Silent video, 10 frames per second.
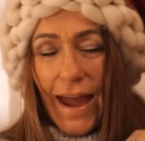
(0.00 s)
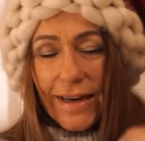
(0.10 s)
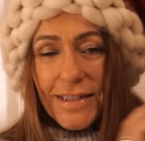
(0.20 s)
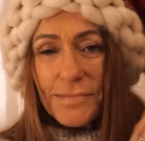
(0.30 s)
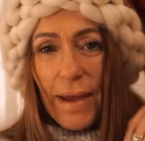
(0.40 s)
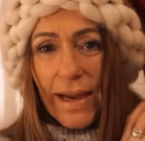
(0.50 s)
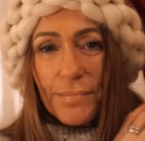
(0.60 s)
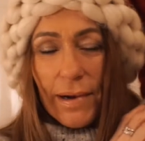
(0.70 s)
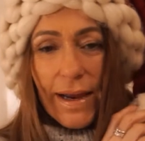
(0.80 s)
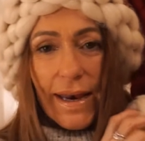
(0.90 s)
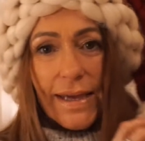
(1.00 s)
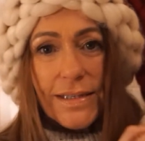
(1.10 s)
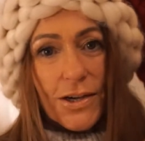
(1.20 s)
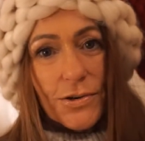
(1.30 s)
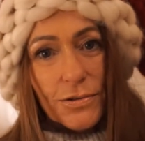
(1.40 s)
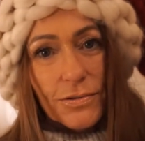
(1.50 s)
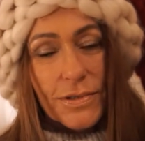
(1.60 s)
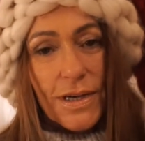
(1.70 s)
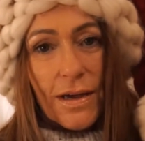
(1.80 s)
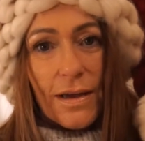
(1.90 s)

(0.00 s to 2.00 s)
and it's made by a lady called